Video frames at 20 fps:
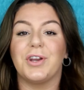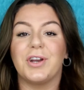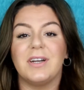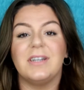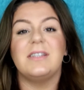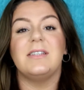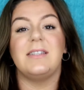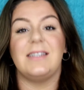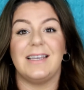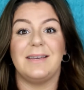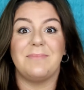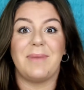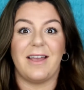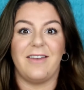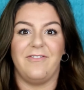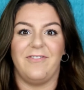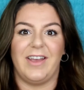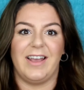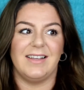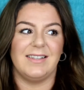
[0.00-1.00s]
You're gonna see
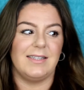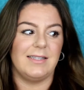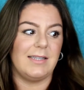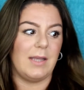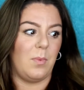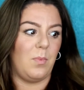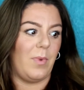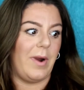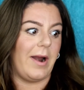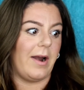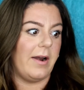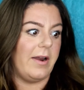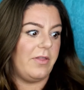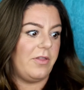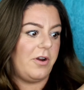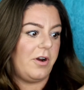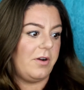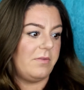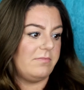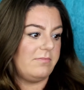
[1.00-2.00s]
my face somewhere,
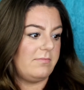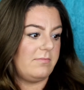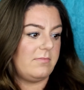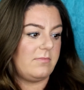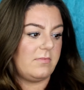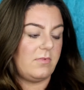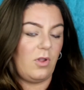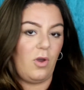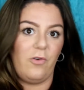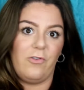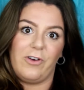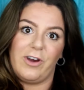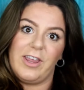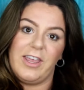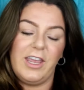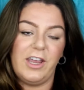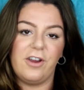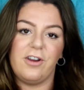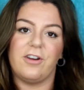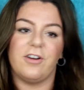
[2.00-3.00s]
either over
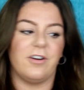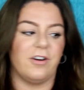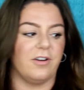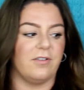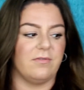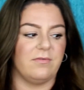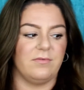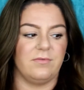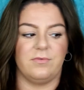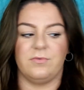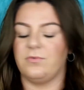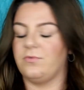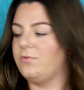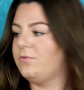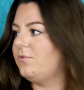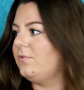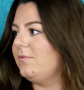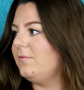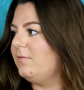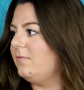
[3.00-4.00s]
here or
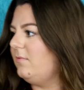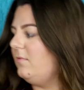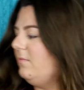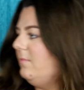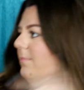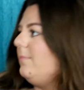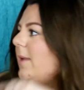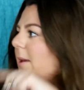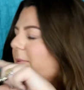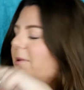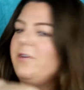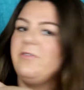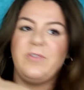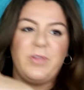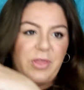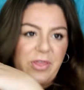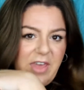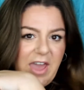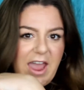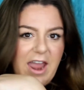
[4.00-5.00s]
maybe
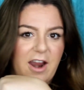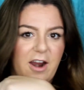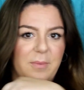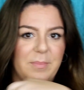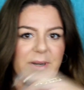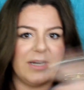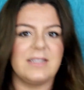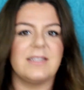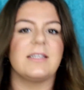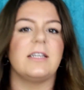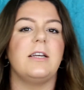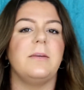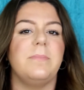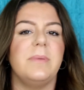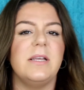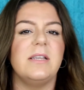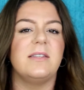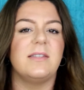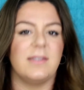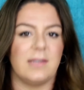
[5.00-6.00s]
over there, but it's gonna
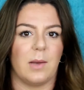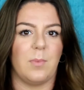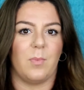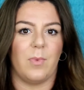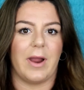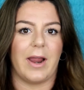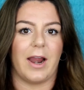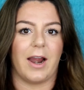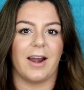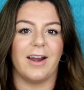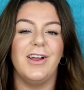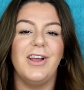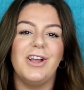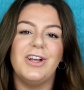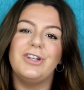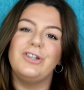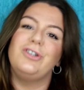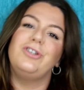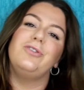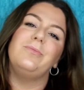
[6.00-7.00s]
be somewhere.
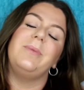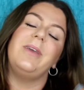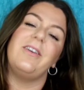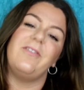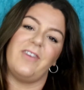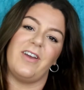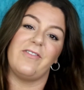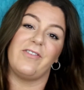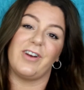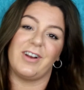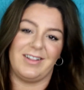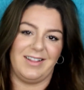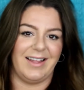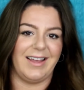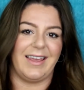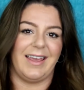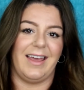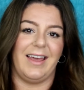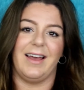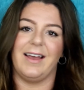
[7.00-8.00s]
Do me a favor,
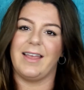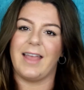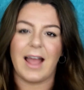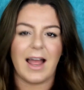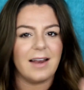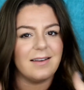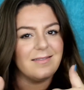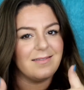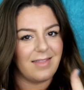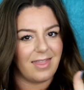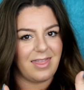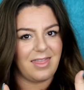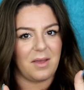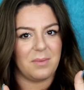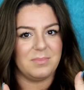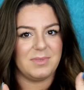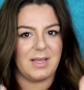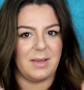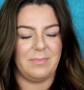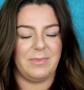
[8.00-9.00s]
click it. Again,
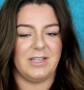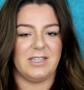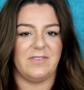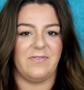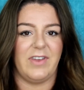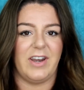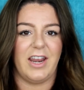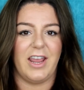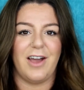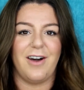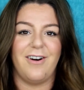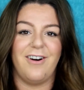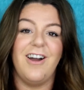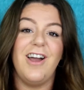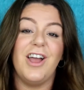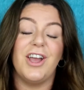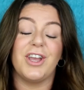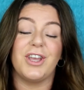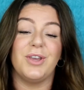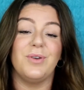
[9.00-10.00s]
thumbs up this video.
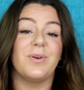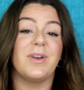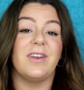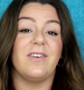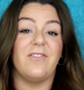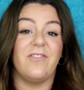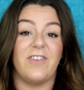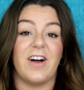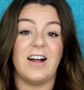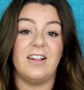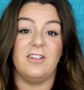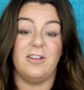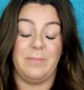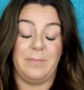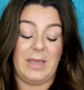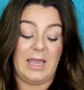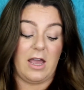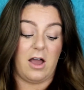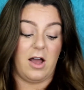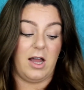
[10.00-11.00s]
You can follow
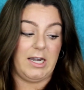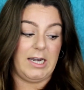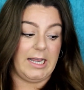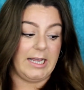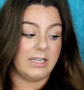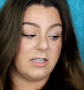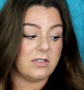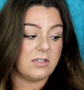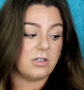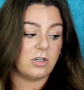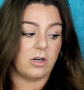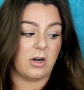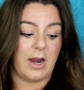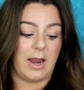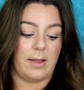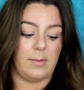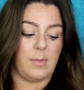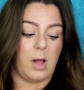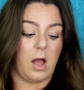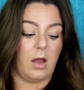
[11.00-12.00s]
me on
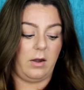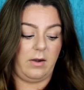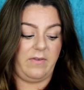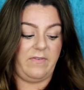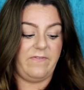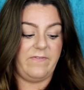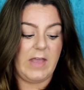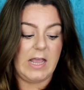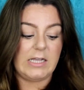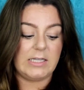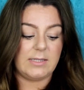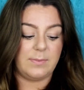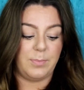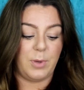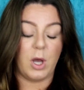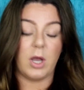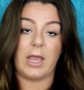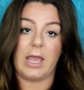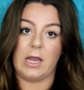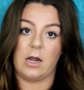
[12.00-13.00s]
Instagram, on
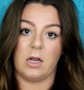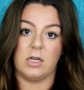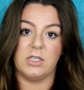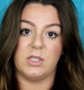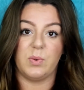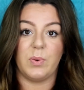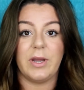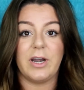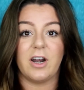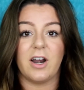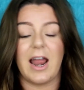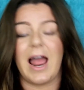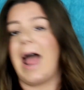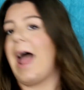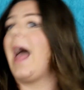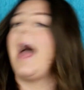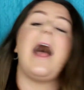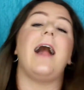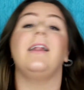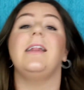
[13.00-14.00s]
Facebook, and on Twitter
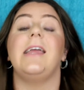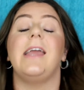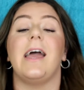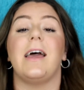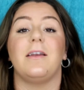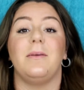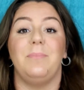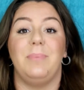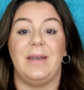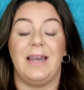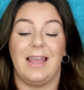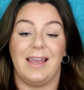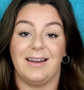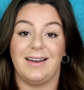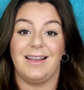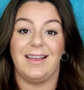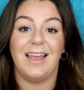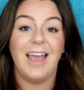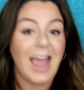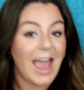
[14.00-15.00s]
at
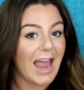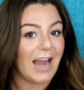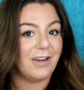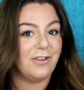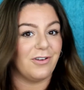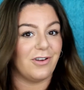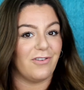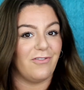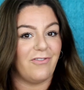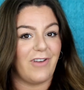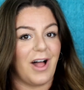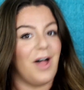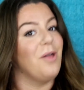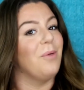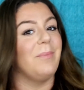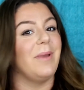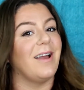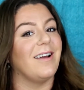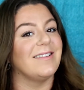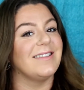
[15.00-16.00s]
AlianaBanana, and you can
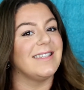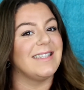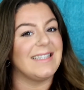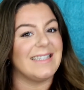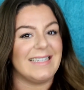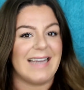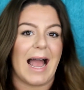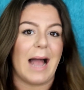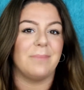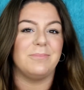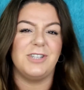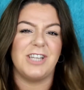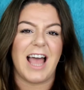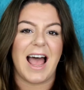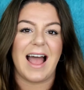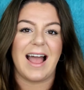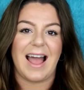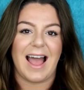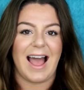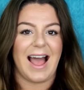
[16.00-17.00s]
follow me on Snapchat
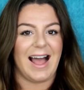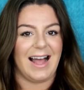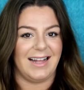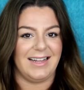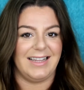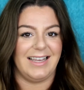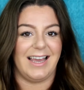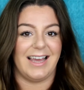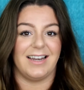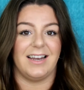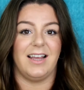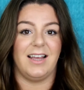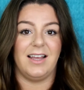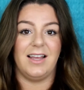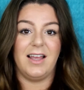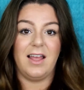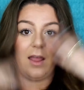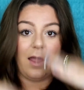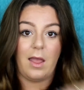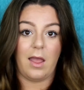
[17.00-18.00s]
at
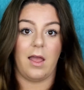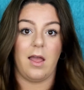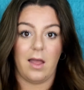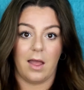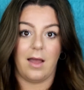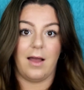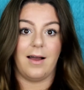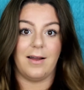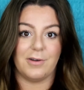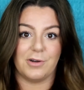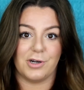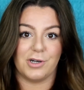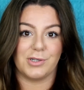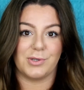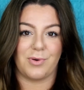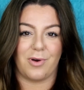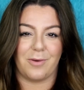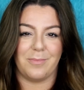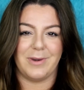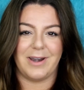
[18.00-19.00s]

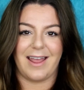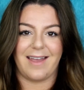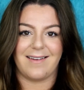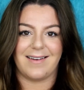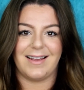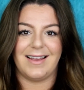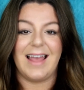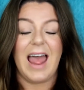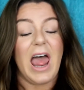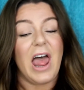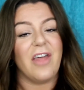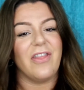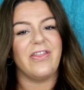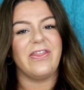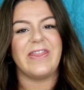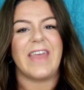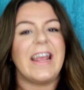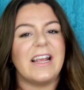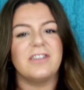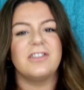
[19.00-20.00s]
Aliana_banana.
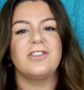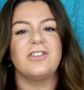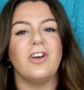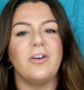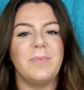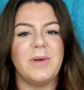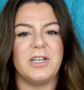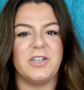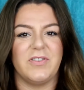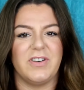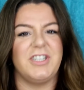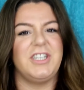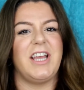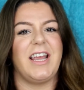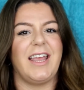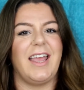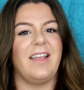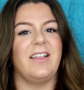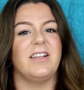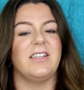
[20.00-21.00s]
Thanks so much for
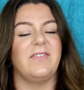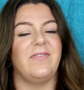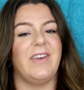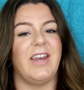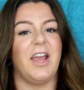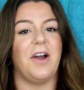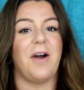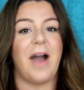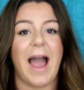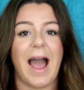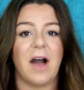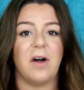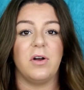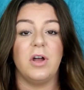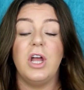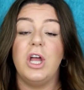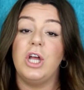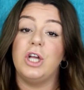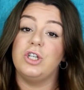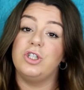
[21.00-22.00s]
checking this video out.